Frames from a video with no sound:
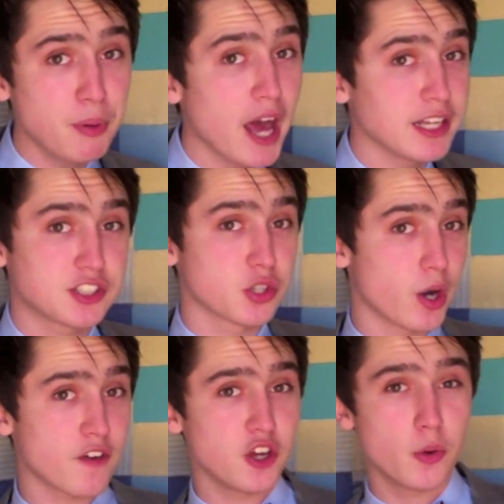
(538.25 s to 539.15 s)
ballots or
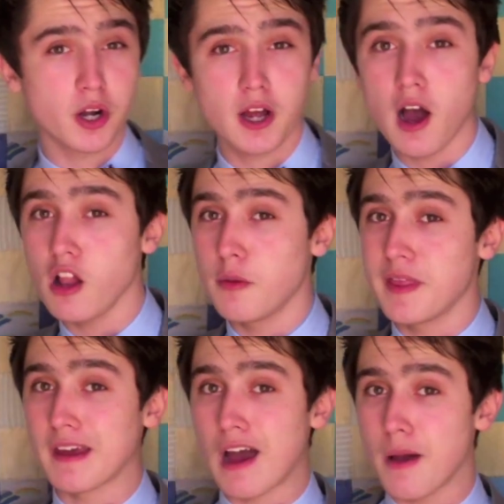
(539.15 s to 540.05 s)
whatever you want to call them in
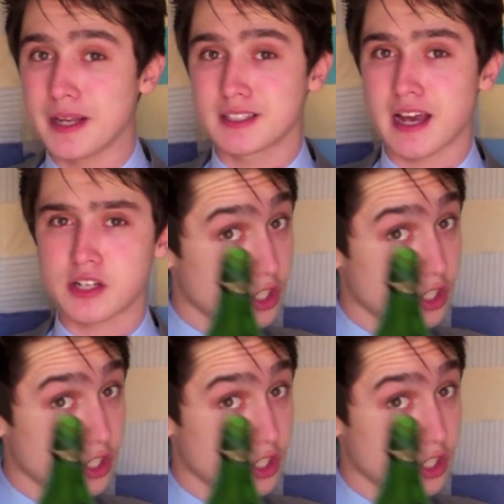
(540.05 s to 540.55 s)
the comment section.